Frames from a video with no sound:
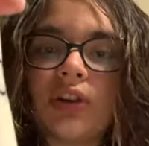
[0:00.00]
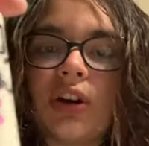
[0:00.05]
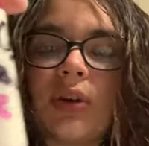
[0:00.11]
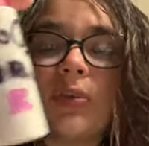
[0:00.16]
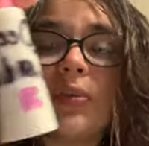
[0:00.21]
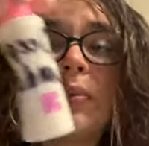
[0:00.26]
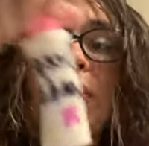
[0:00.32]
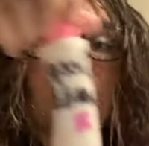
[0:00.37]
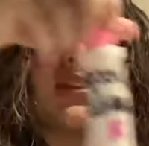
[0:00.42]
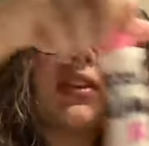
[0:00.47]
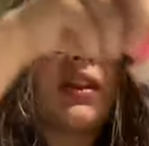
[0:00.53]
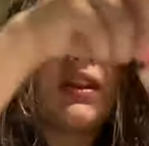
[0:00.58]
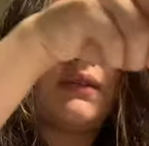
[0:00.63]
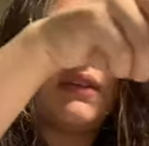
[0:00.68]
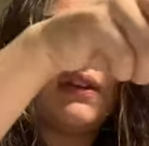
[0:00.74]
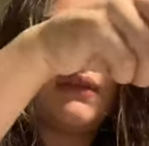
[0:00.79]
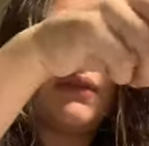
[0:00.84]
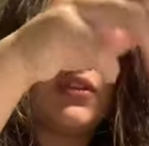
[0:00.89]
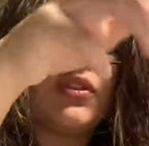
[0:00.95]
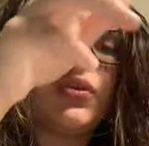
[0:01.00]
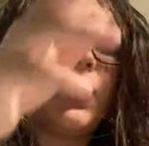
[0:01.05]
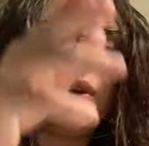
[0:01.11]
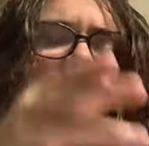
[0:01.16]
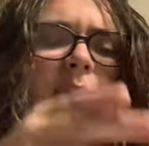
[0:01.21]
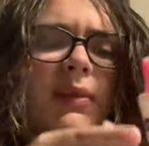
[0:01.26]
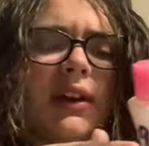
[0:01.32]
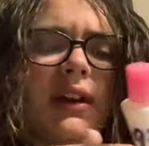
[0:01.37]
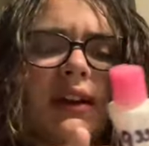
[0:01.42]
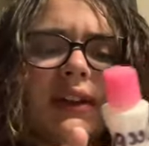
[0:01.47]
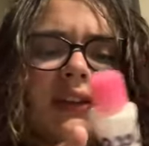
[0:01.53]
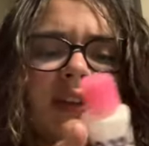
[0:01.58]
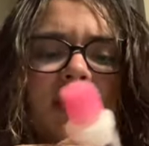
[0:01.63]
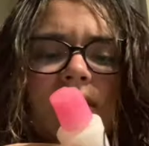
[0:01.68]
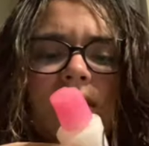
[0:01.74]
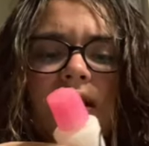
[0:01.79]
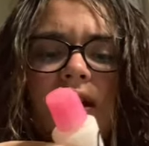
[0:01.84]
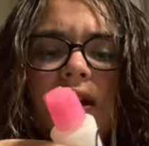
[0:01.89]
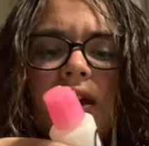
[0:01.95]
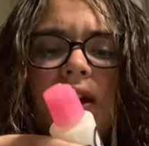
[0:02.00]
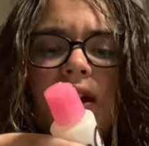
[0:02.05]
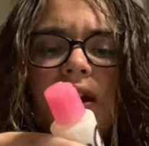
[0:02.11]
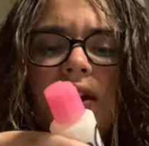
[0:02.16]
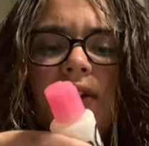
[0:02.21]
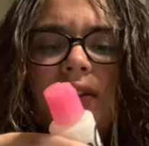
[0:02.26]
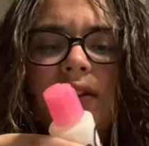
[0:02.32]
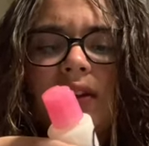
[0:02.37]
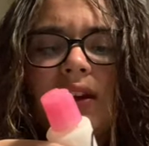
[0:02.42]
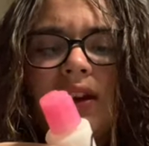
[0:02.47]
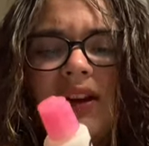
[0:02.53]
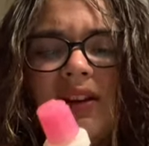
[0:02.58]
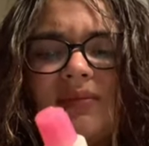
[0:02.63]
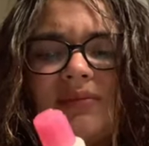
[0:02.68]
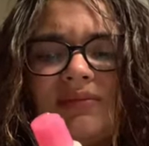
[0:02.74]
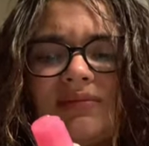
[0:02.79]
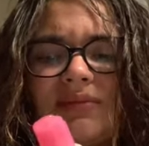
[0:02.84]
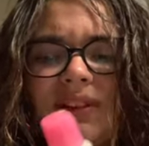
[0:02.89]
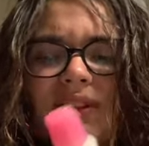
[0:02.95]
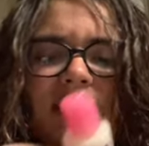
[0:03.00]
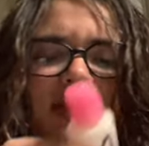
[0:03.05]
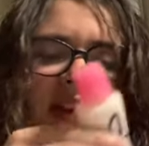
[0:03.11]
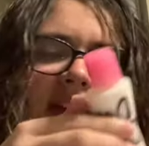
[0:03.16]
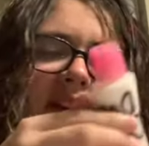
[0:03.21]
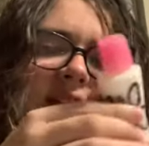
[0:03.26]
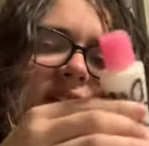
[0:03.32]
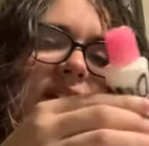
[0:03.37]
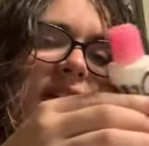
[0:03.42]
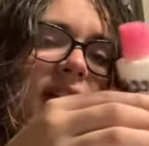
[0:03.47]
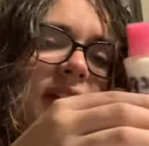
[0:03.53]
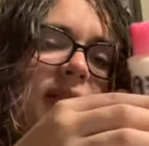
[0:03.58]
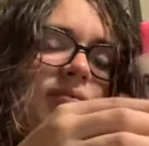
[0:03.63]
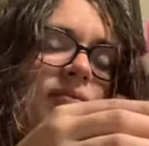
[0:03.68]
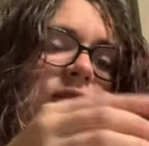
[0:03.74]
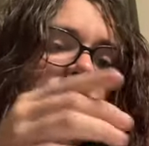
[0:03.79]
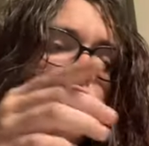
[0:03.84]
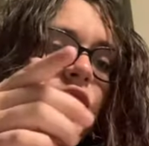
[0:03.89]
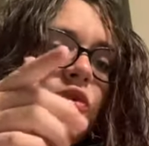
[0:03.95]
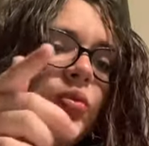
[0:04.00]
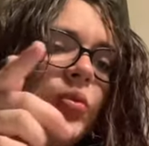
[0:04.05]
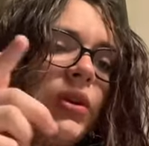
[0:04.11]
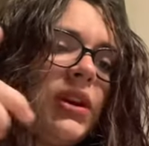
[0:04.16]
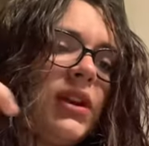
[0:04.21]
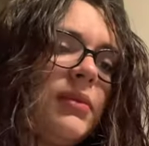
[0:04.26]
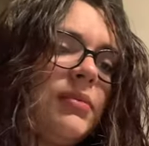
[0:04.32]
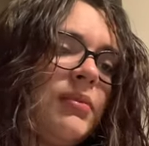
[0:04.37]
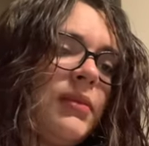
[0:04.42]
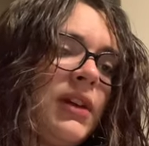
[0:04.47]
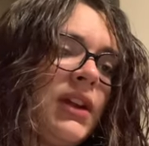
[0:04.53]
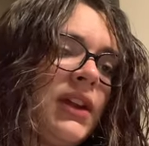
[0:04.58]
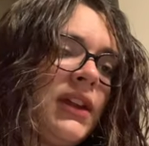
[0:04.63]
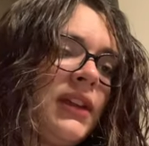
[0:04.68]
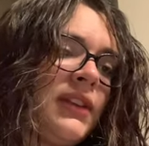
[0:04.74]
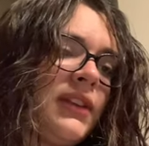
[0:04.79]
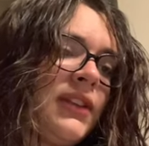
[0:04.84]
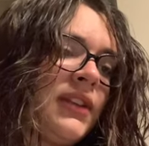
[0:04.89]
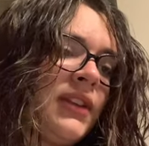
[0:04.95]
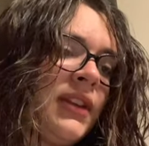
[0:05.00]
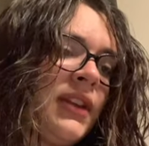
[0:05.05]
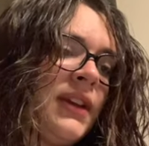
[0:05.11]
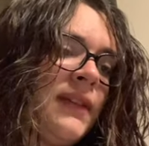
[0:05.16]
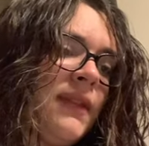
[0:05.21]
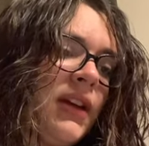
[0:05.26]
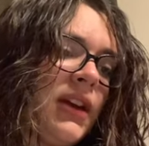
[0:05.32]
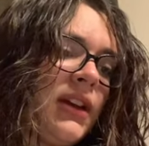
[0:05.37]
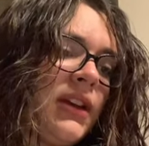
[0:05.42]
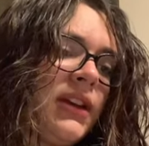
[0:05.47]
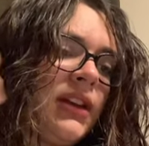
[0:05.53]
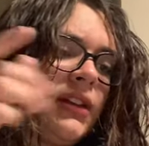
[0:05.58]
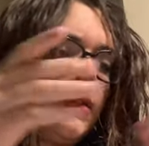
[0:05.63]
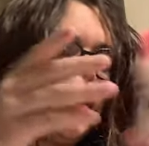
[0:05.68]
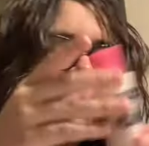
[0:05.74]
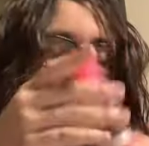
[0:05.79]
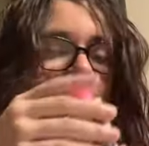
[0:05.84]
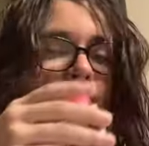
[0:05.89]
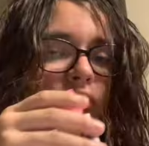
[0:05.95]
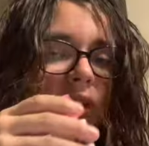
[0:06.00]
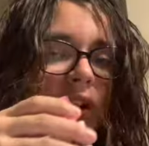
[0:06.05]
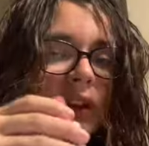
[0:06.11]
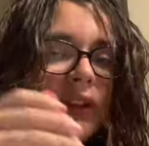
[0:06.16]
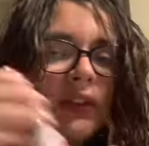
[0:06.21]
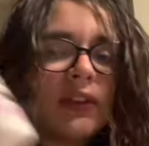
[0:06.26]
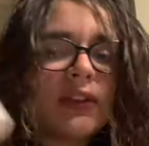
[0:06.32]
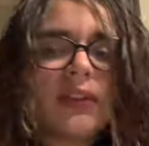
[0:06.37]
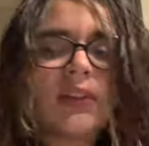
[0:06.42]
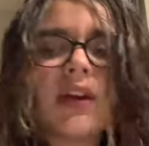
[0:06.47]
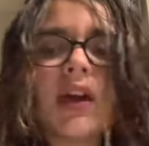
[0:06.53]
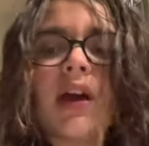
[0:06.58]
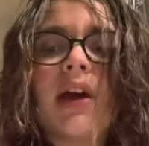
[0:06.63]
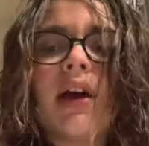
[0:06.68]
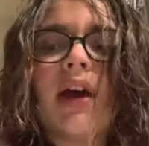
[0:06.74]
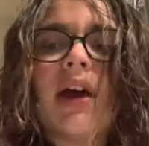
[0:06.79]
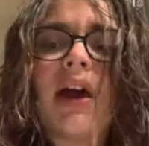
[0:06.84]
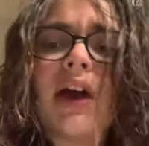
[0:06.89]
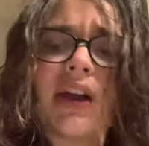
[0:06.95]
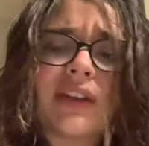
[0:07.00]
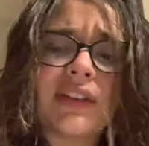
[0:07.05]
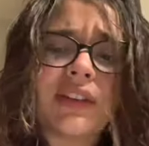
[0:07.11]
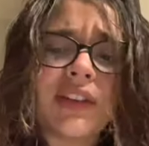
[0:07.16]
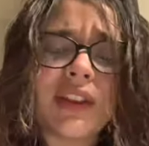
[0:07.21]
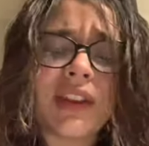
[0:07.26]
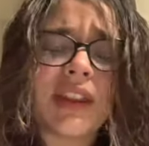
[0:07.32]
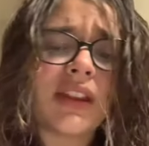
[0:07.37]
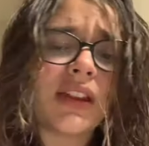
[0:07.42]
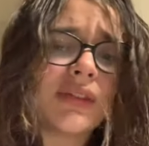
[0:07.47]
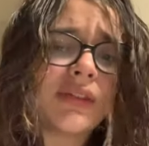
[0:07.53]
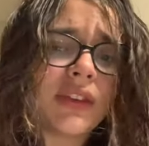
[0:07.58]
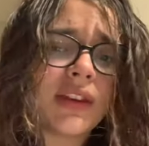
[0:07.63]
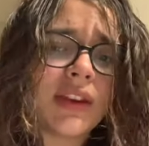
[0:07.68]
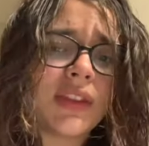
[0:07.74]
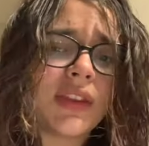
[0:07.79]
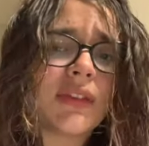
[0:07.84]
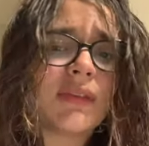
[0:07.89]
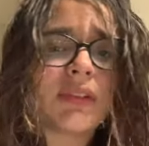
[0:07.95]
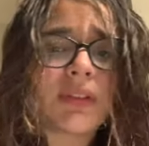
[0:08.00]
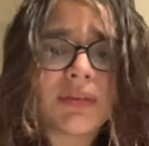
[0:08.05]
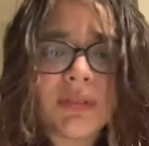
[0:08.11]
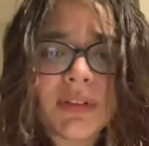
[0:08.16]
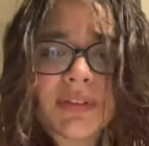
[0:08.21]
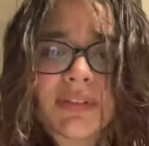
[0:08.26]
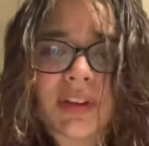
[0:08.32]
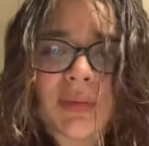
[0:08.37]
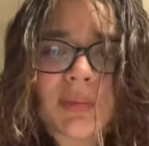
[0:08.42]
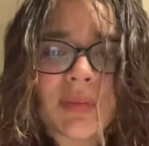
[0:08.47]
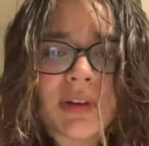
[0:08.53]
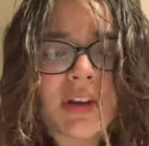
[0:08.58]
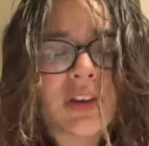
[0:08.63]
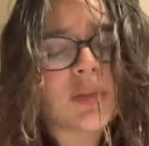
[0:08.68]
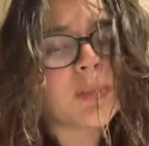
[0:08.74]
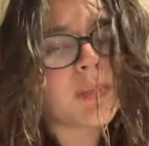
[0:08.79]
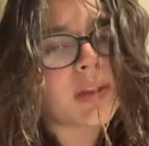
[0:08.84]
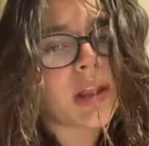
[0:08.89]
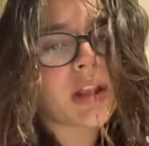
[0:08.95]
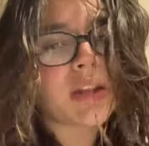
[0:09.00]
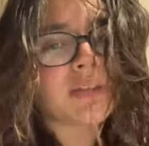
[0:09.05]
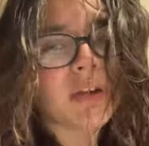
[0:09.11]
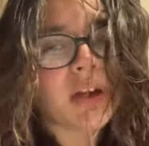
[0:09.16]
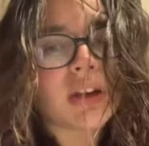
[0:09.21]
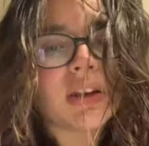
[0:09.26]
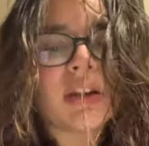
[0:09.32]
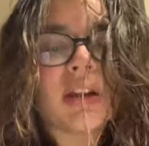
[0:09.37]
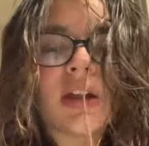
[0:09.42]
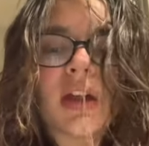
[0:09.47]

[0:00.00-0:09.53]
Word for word: I'm supposed to leave it in for 20 minutes, and um, it says 20 minutes leave in, then rinse. I accidentally left it in there for 15 minutes, but that's fine.